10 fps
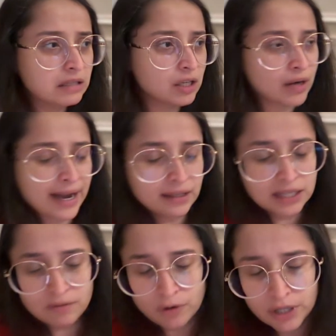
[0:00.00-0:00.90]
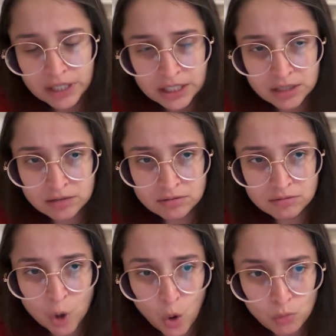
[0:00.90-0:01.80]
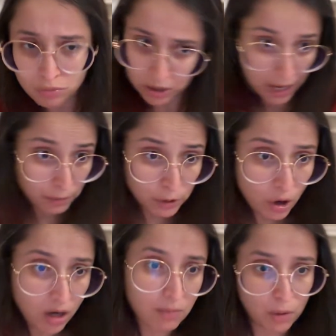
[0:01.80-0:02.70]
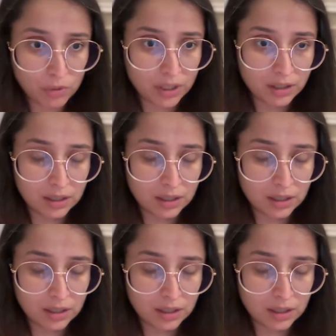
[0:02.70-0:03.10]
the right thing for Indian homes, I would talk about it.